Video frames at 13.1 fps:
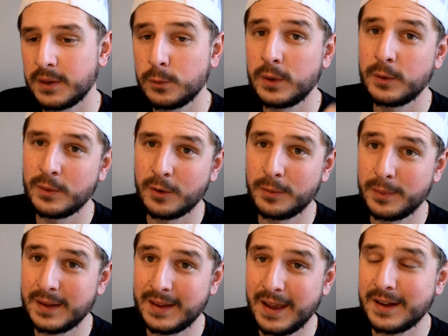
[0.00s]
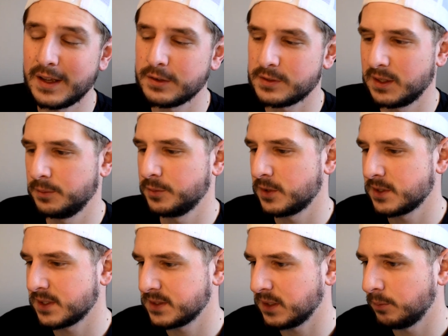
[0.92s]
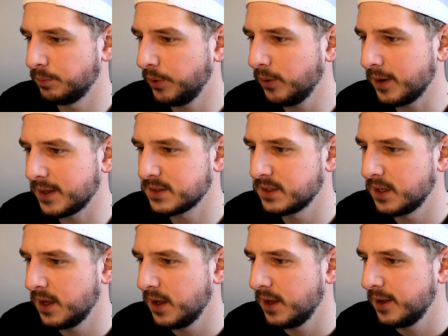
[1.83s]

but we will be getting running boards at some point.